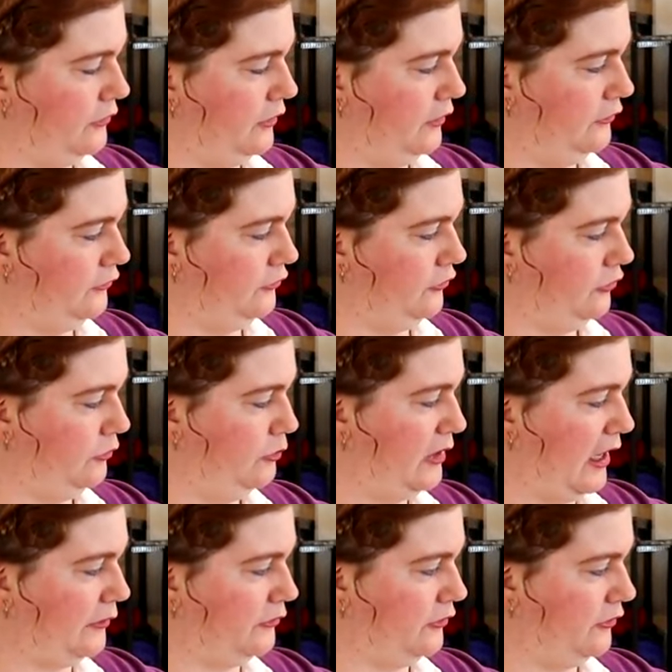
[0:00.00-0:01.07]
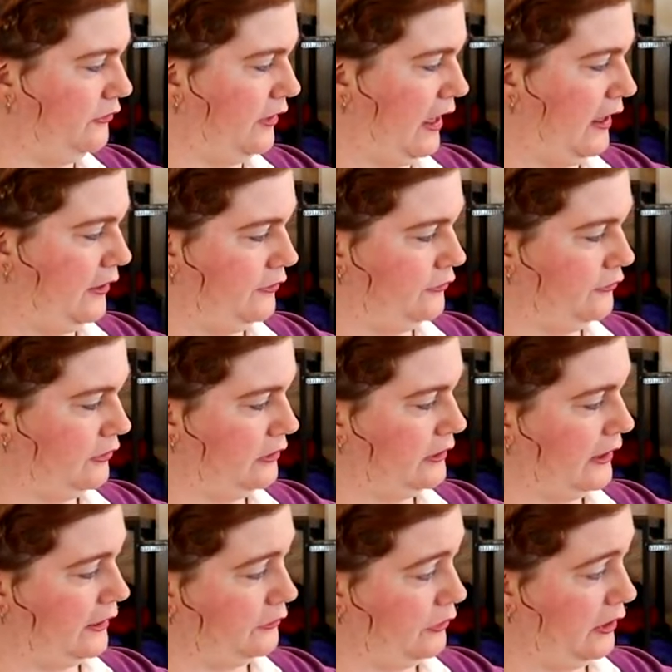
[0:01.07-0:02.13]
these two blouses as
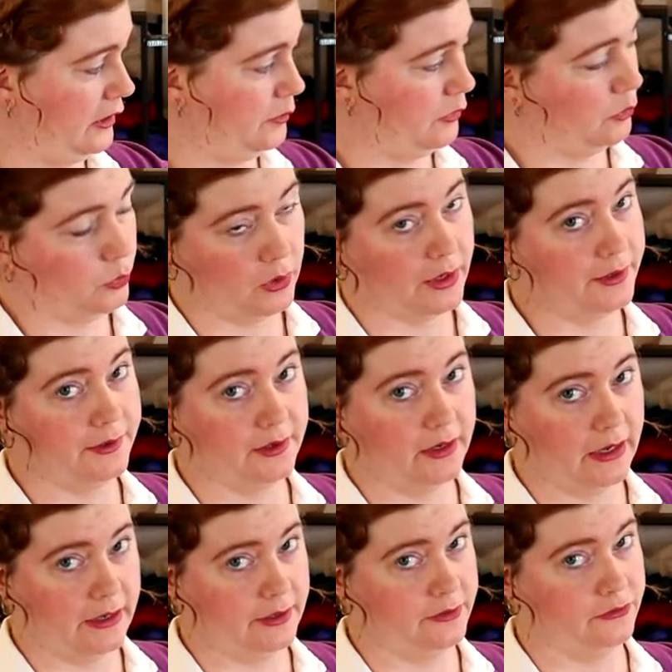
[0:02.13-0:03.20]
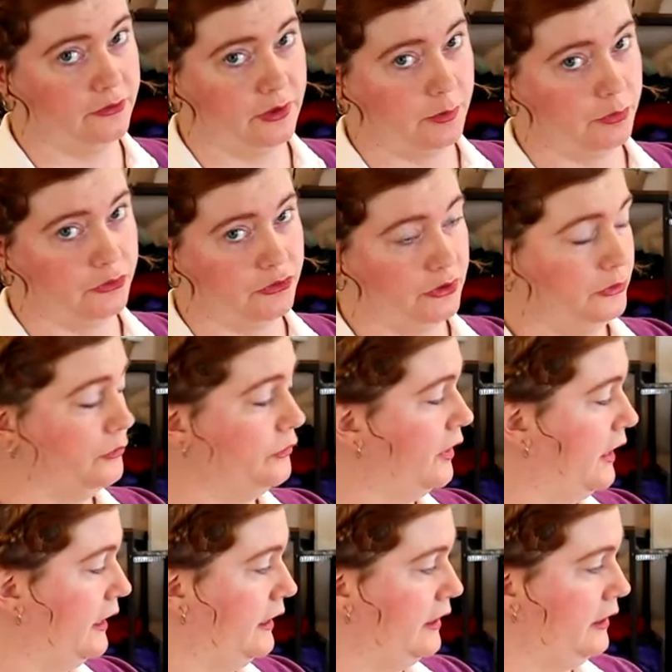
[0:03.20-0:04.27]
light gray number 1 and number 2.
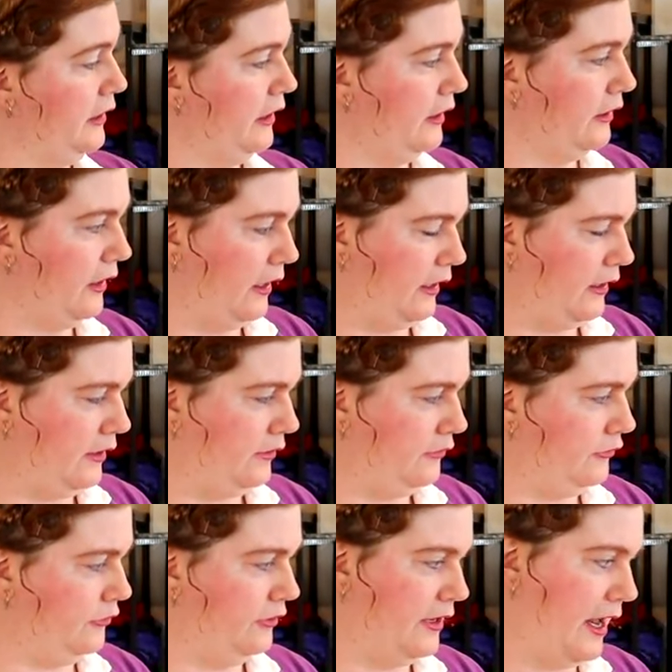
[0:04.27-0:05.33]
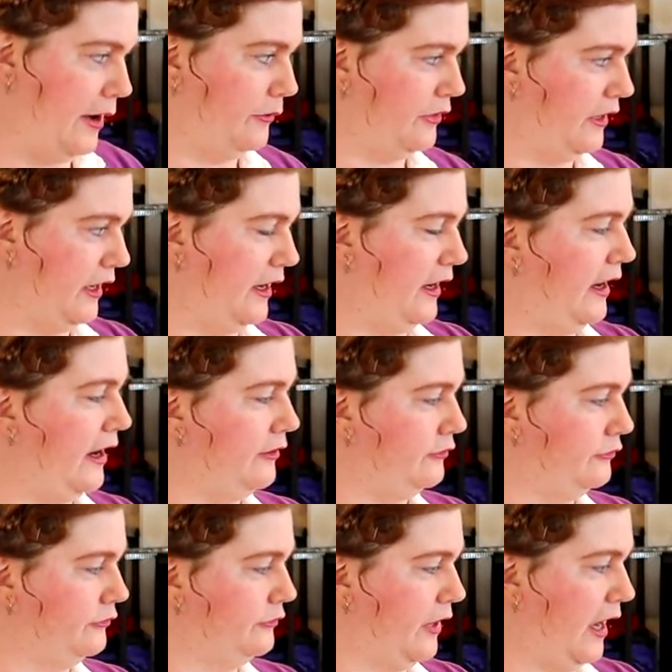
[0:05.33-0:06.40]
And now that I
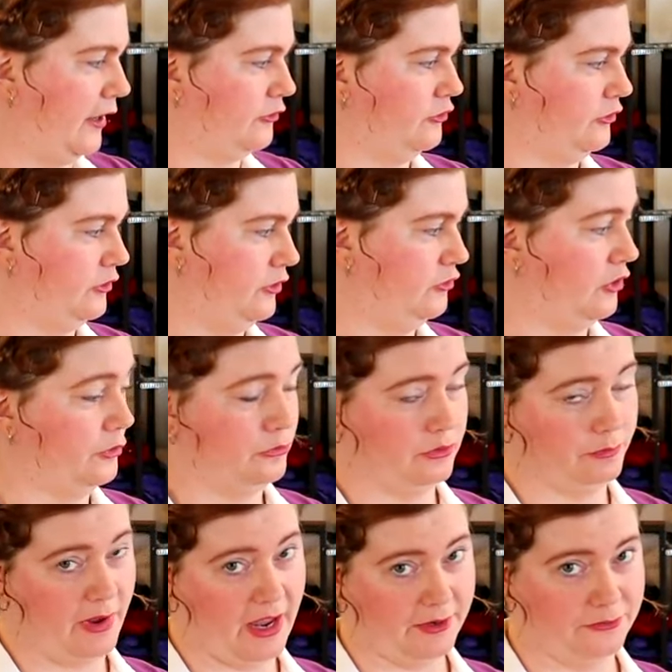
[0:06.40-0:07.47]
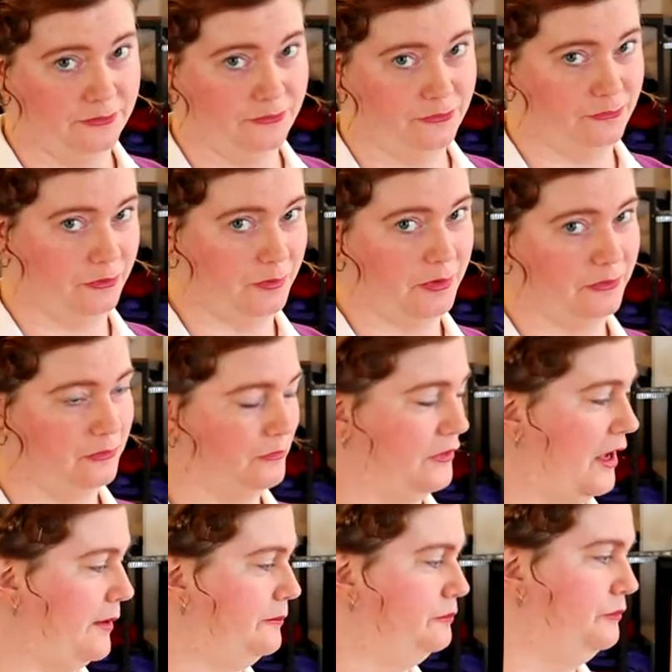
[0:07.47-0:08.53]
have actually chosen patterns for both of
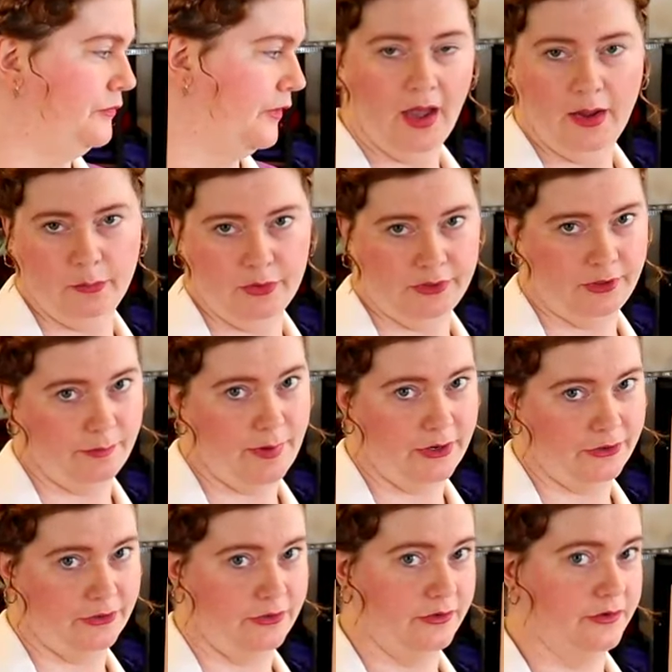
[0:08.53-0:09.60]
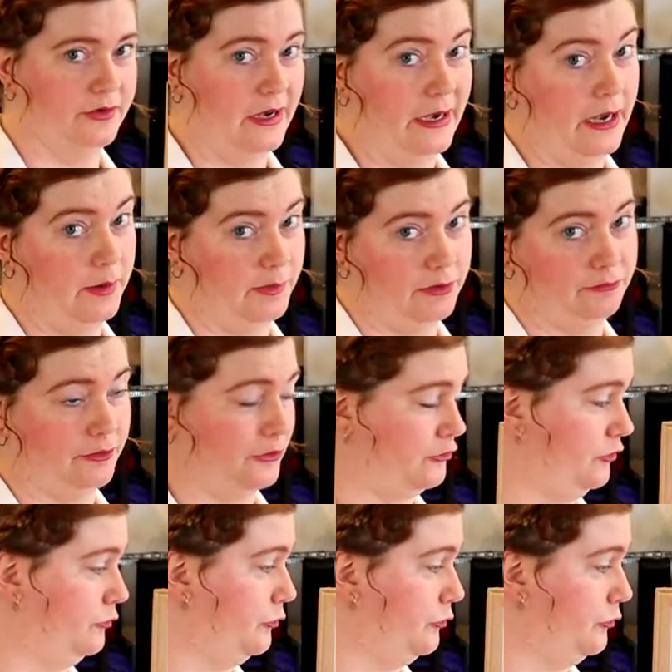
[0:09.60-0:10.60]
them, I wanted a better naming function